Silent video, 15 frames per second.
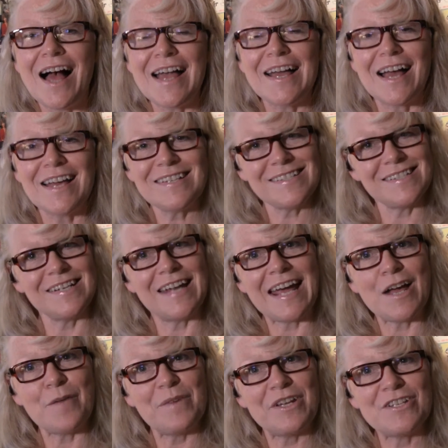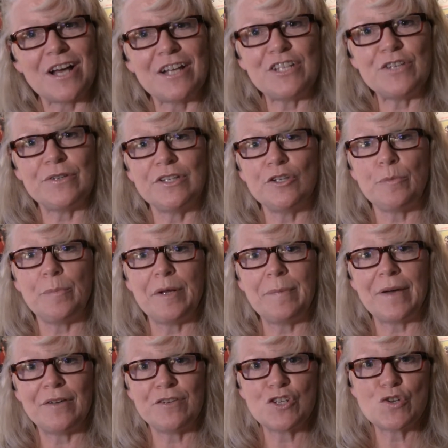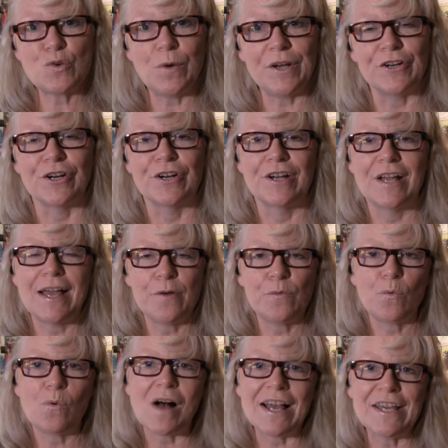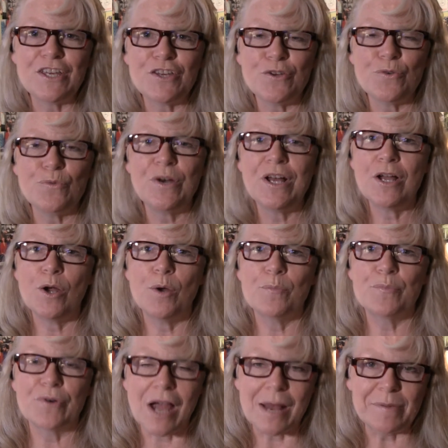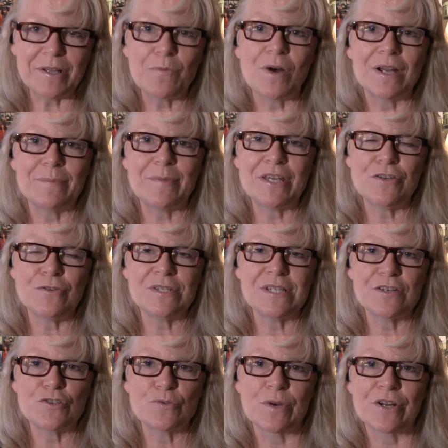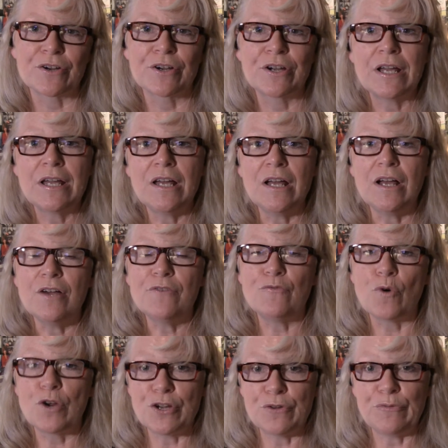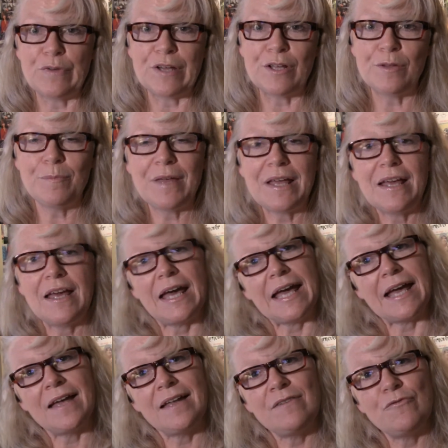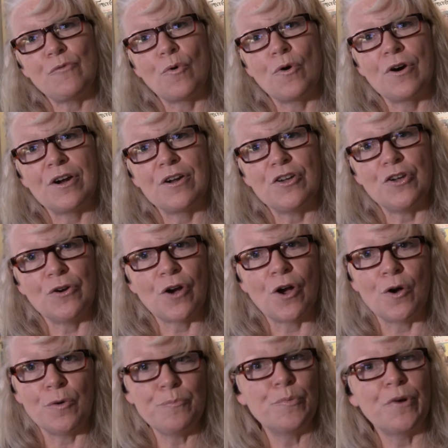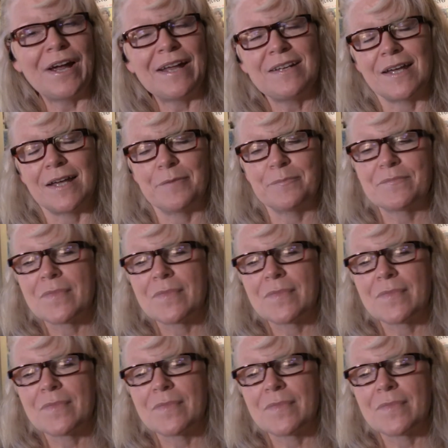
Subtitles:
Hi guys, today I'm going to talk to you a little bit about Twitter and why you probably want to be using Twitter for your film and for your own branding.